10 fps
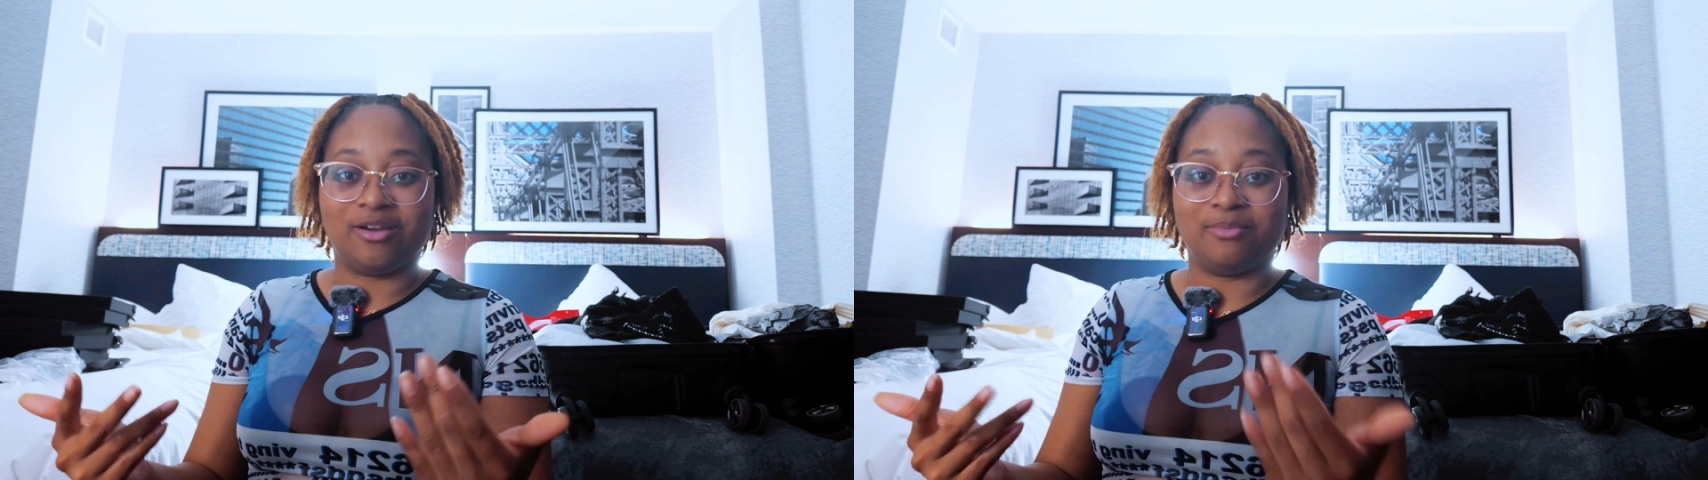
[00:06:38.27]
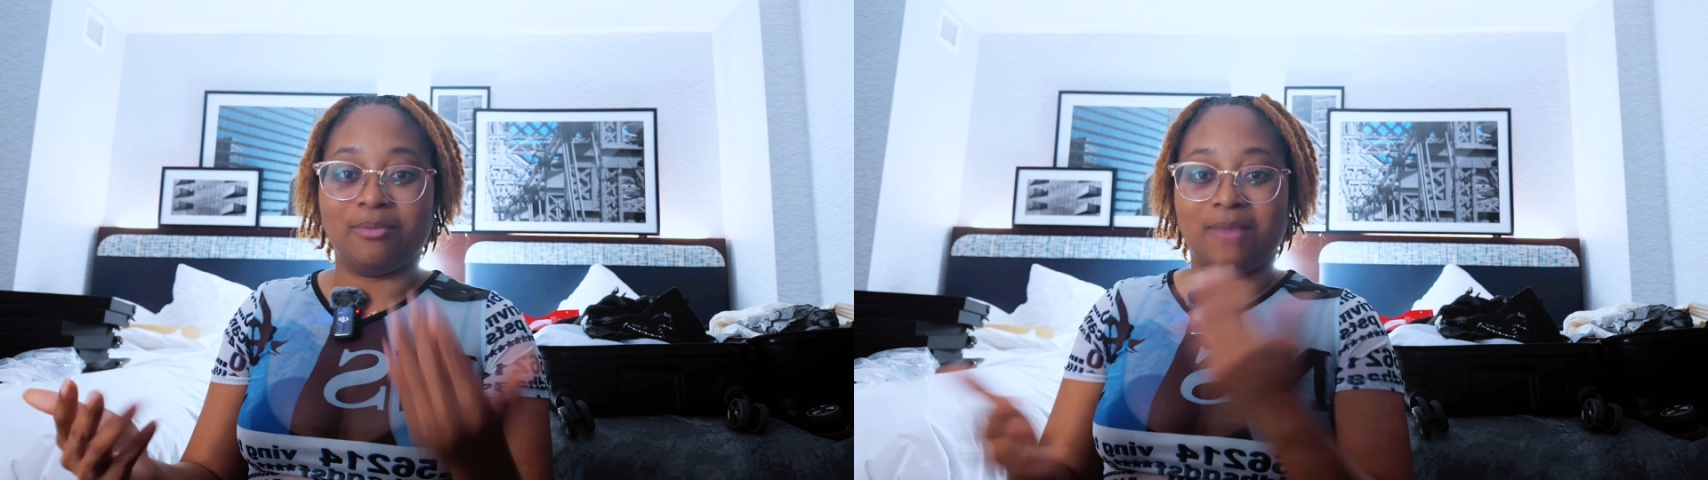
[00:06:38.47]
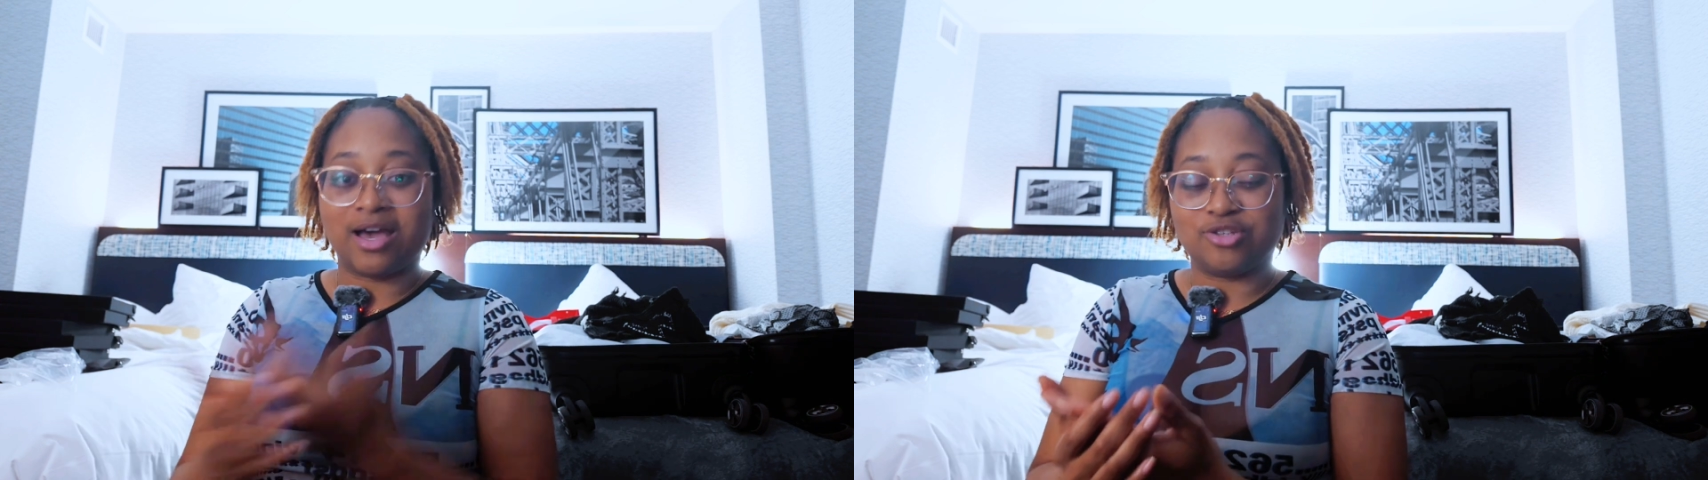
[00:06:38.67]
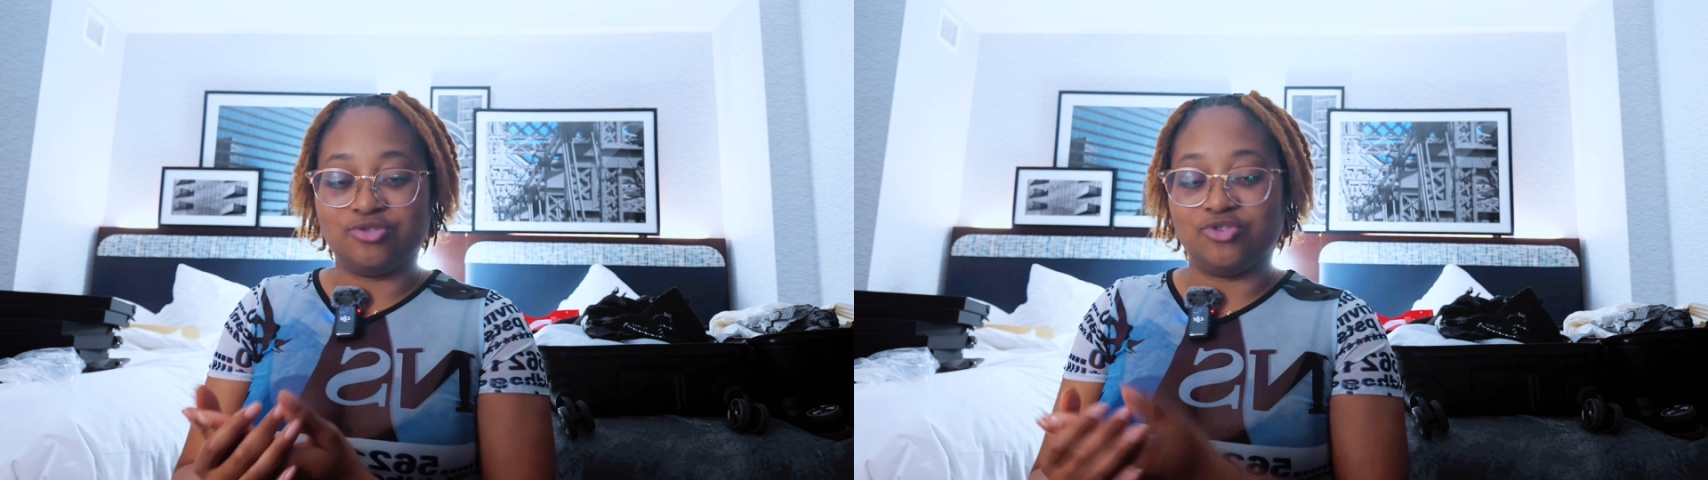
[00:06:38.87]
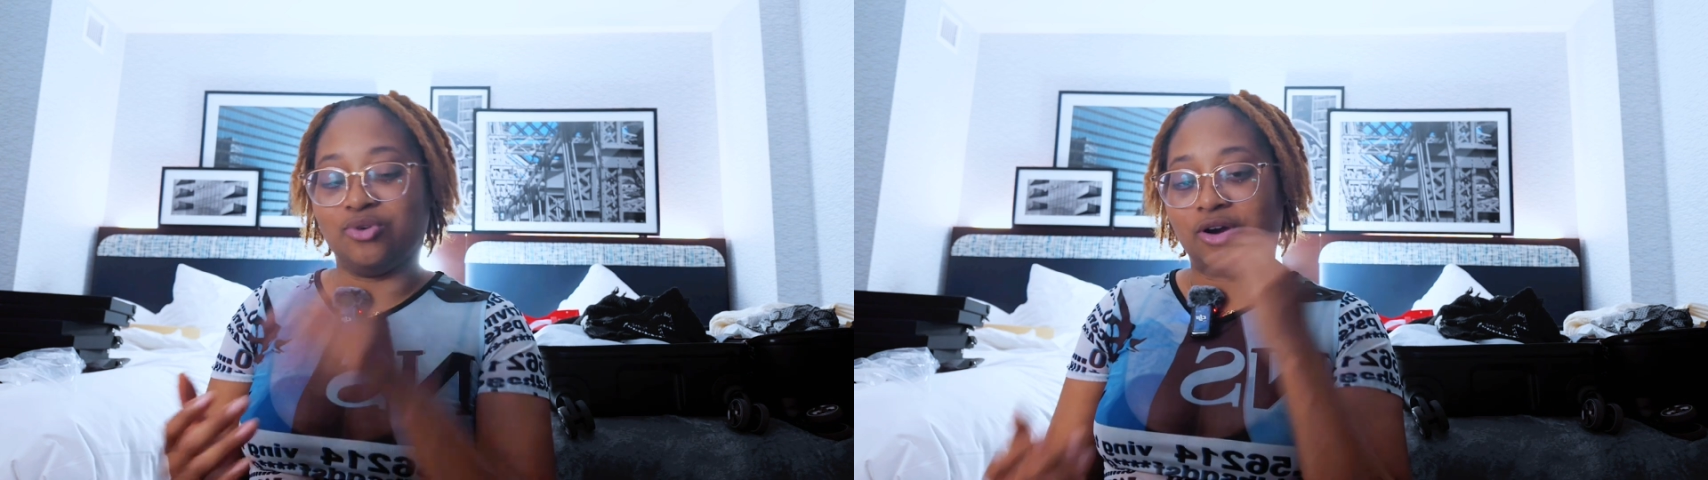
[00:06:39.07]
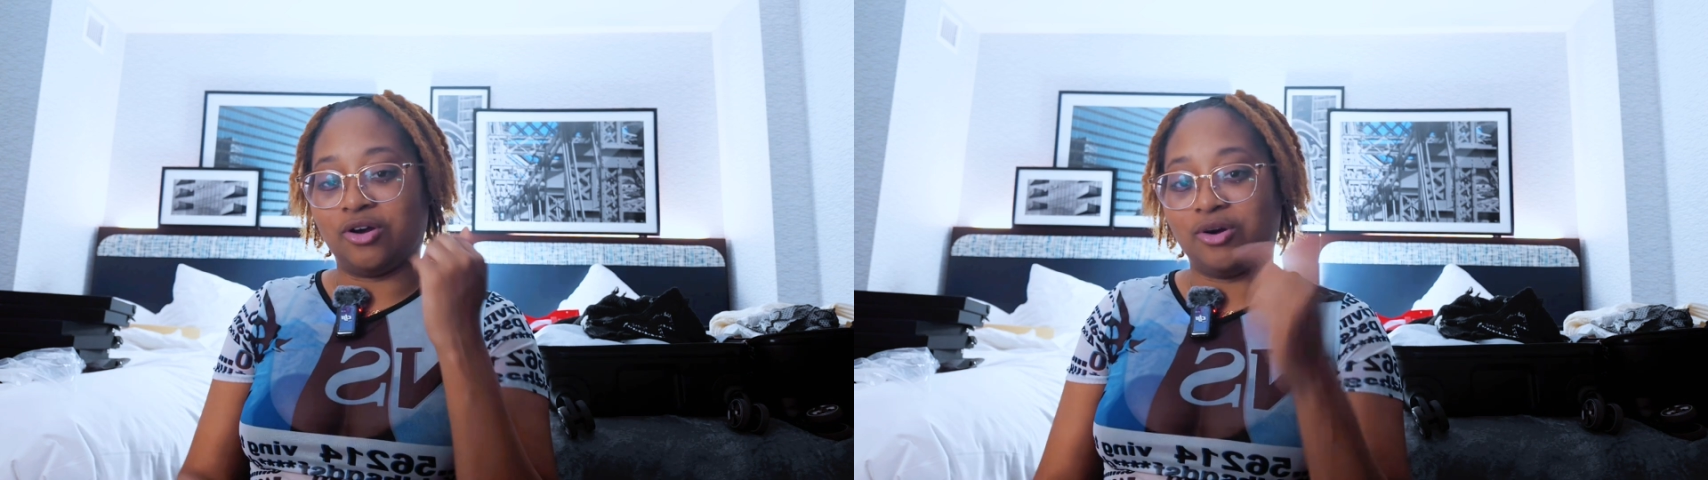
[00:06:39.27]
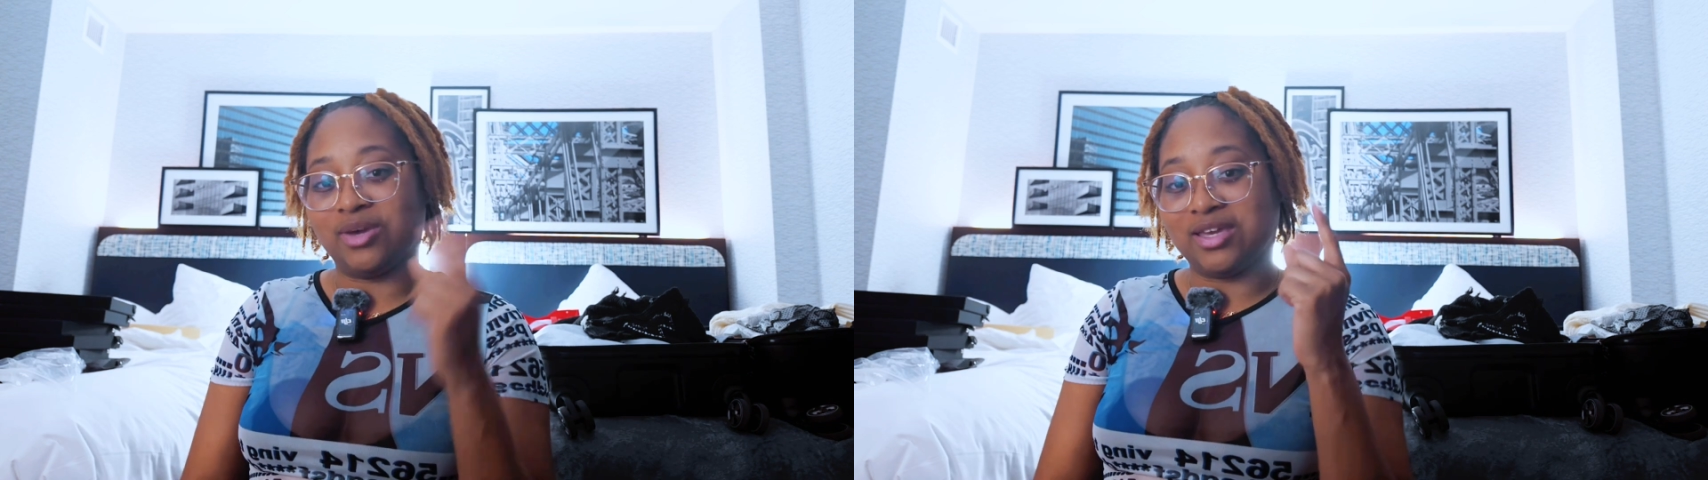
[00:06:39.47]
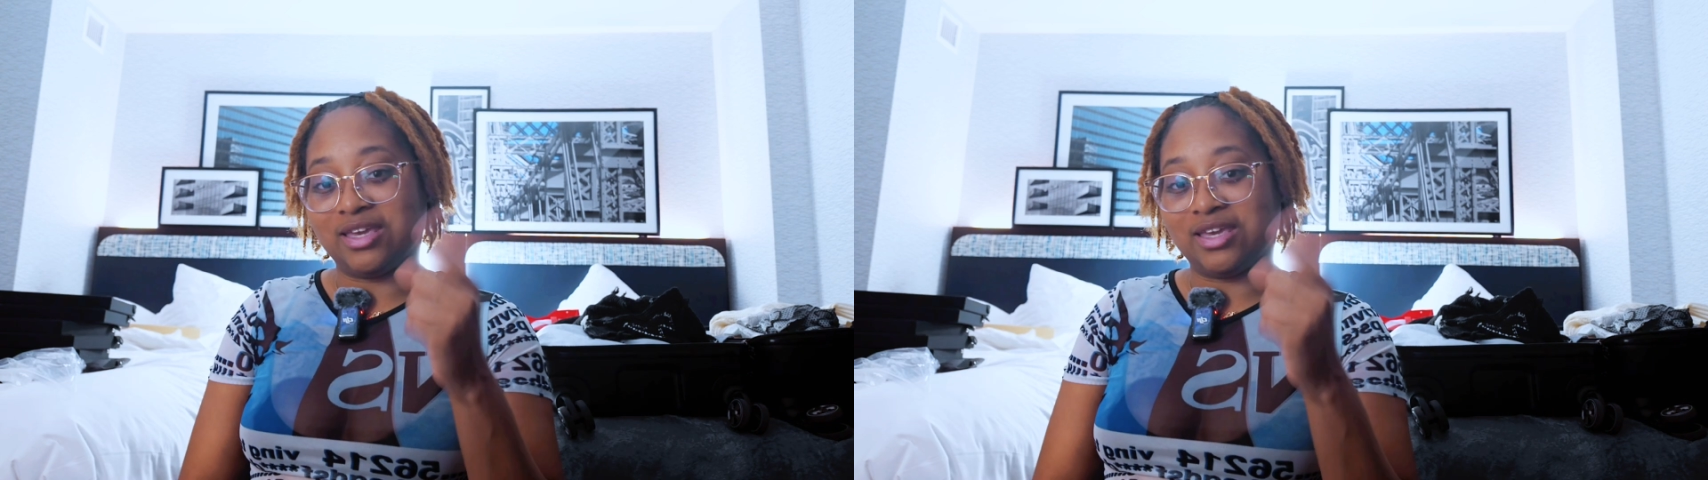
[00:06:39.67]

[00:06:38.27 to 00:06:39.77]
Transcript: But mind you, you are going